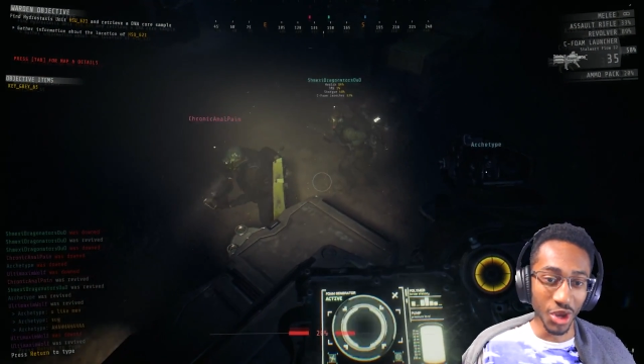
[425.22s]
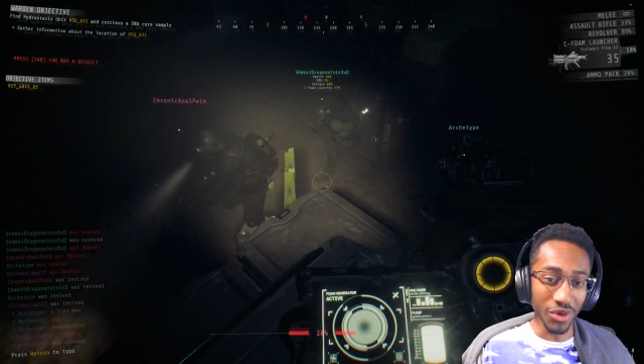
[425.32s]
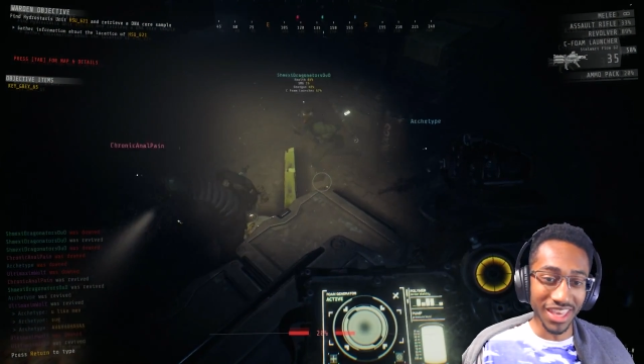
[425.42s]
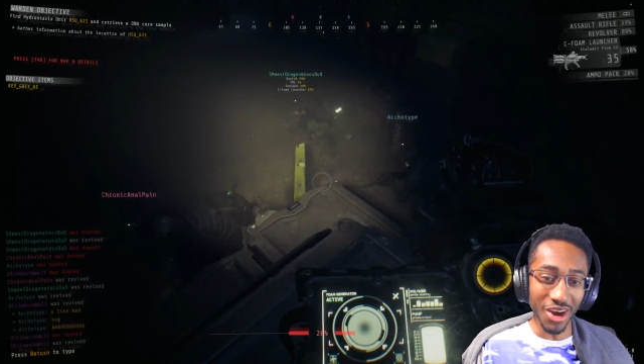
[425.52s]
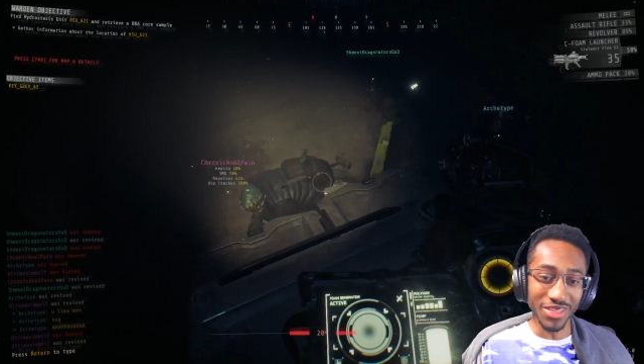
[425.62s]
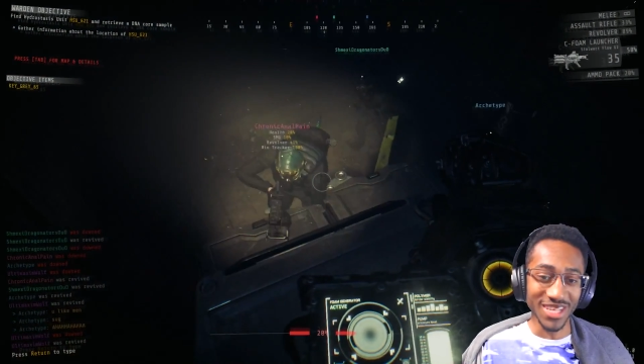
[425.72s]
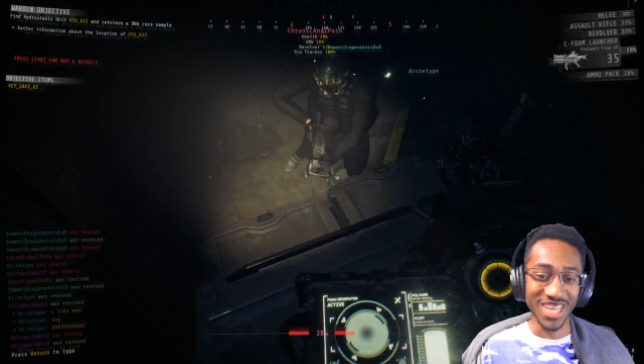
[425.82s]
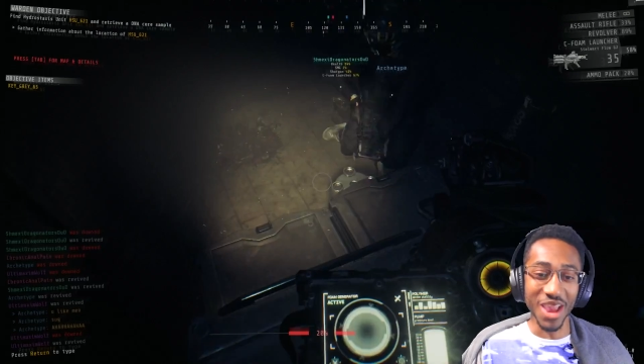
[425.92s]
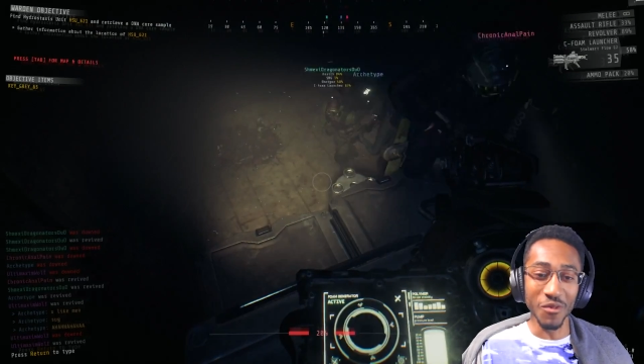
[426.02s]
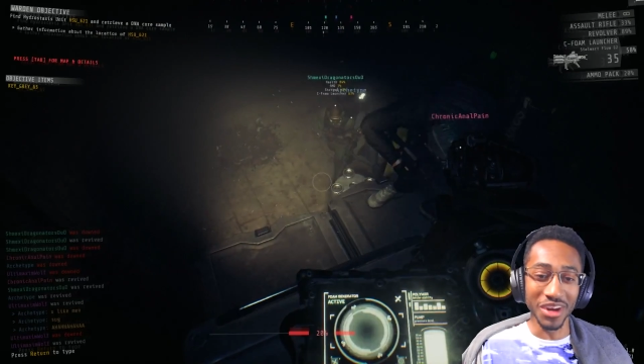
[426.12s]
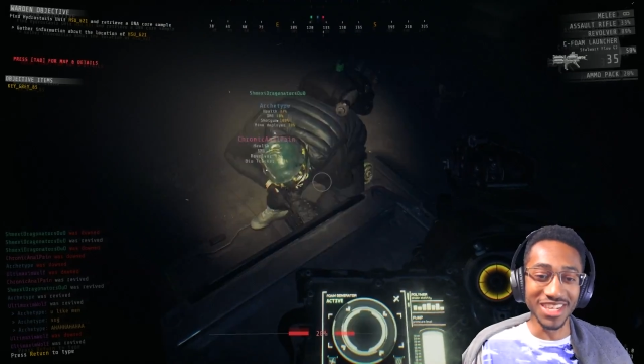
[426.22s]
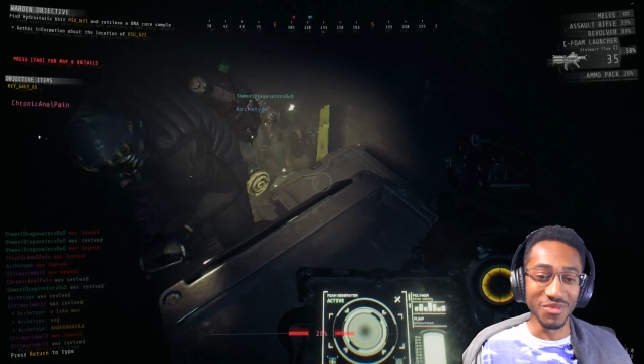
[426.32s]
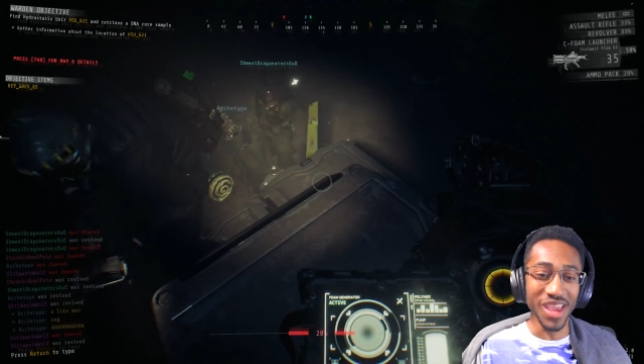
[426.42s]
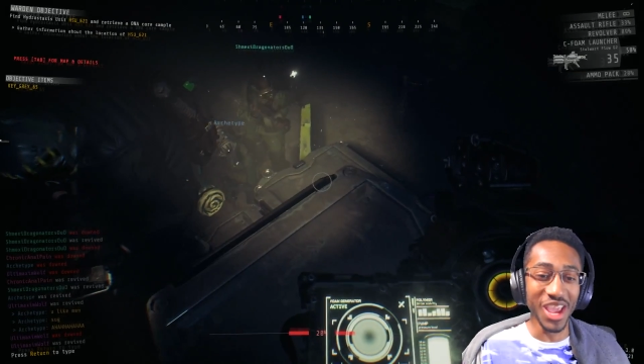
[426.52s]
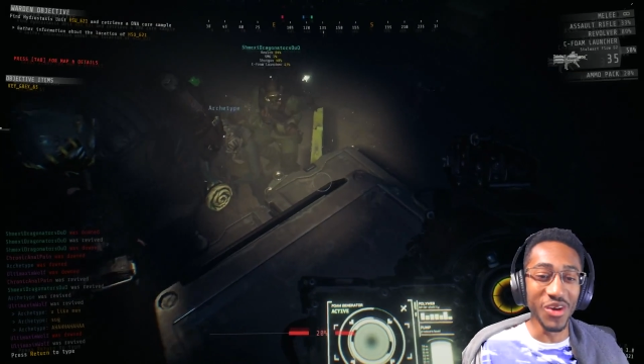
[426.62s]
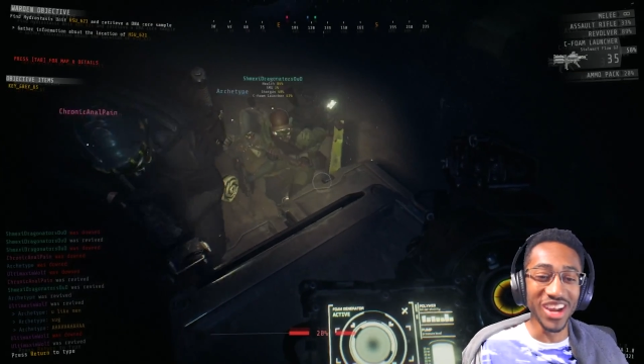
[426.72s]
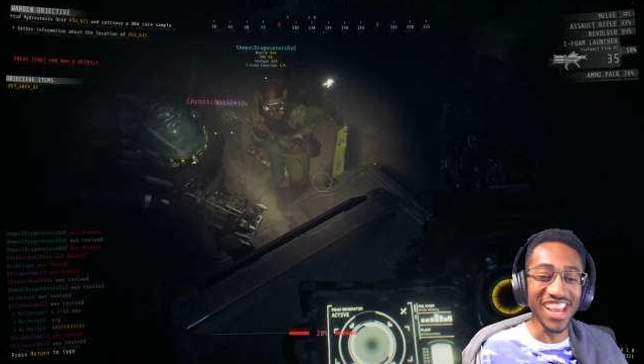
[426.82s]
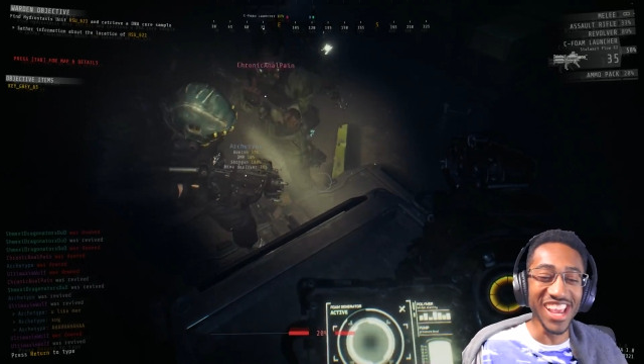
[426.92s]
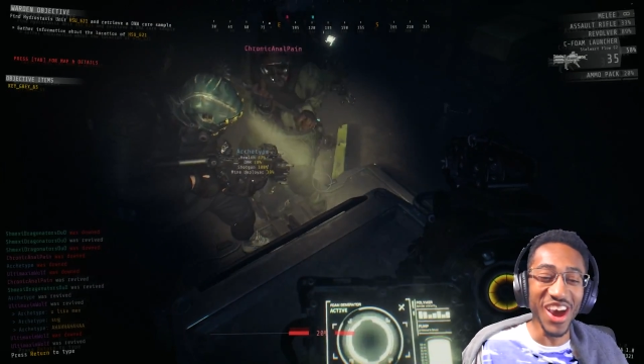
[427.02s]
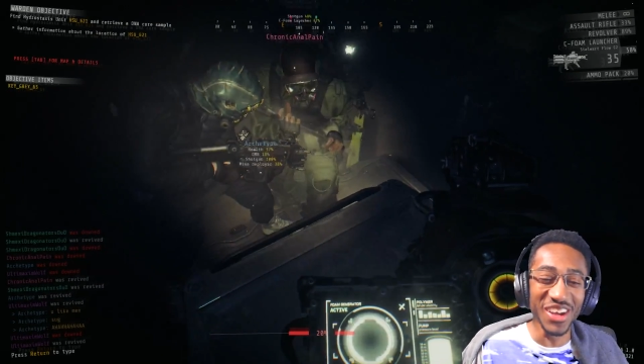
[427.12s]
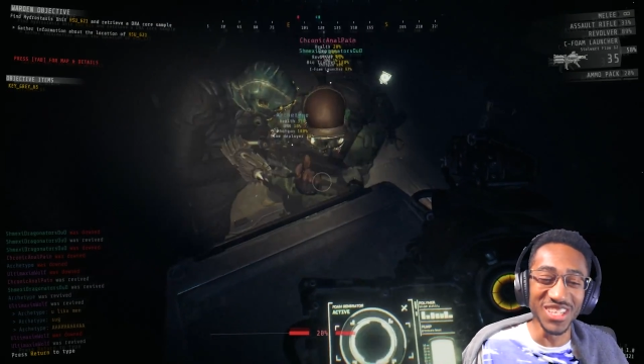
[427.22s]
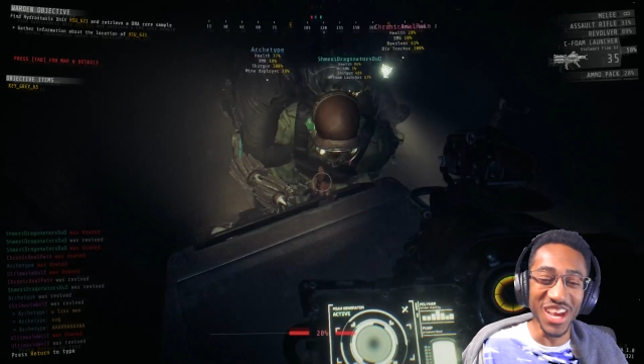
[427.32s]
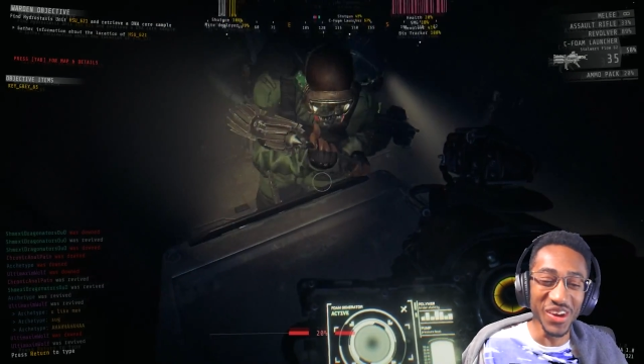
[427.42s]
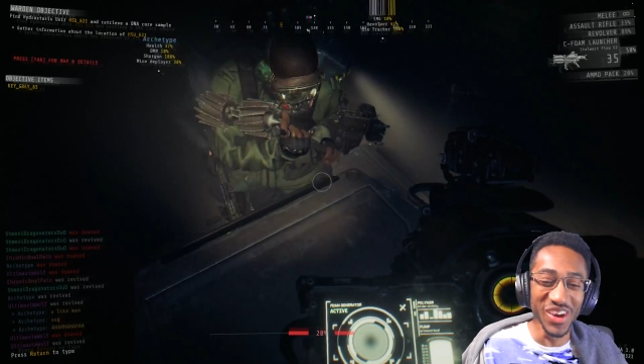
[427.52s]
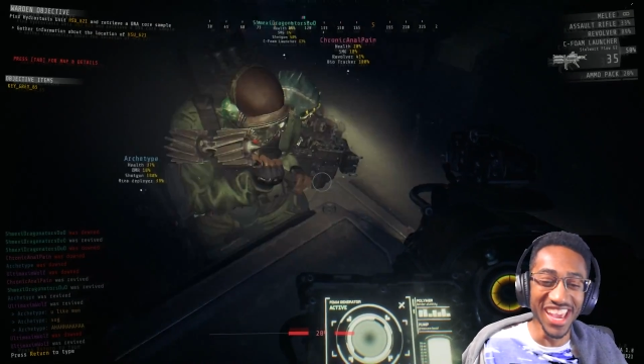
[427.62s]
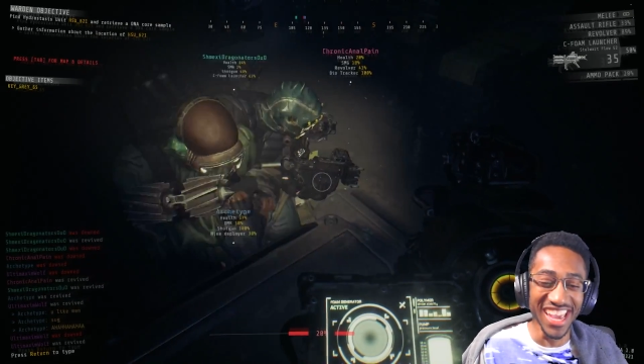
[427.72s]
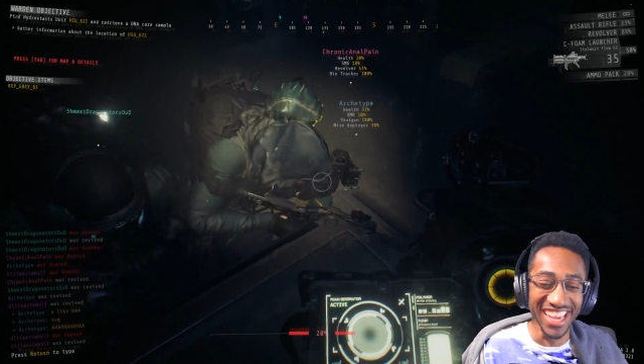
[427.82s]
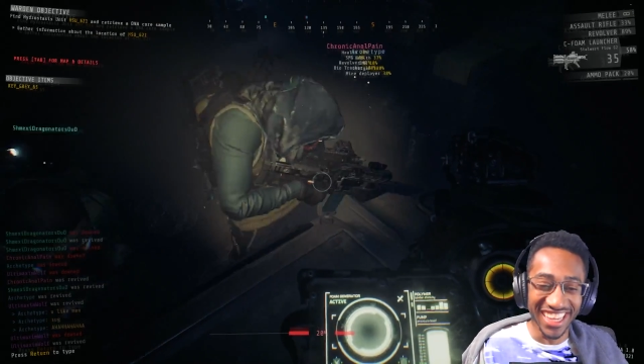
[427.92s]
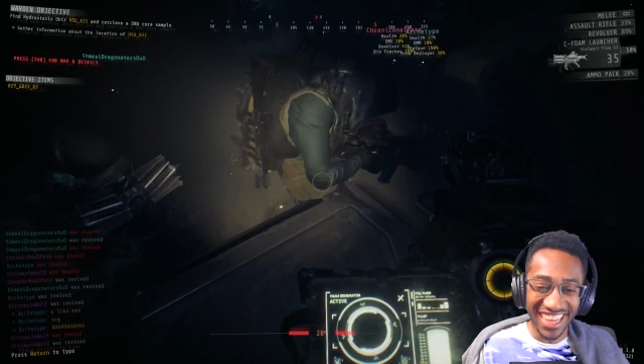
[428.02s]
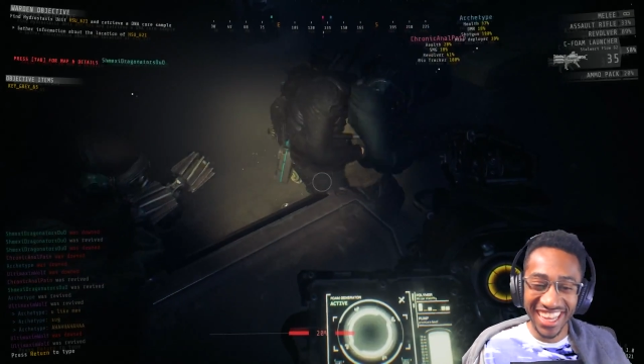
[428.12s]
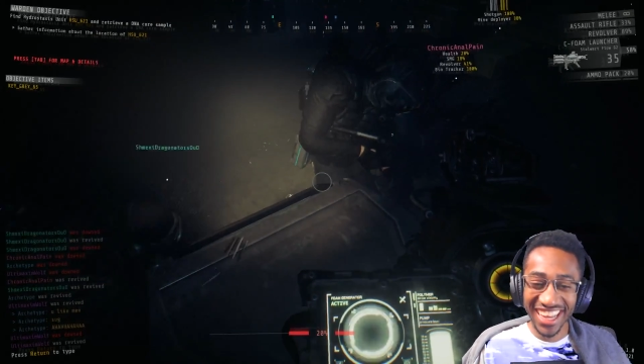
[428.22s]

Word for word: Don't get on the same one as me! What are y'all doing?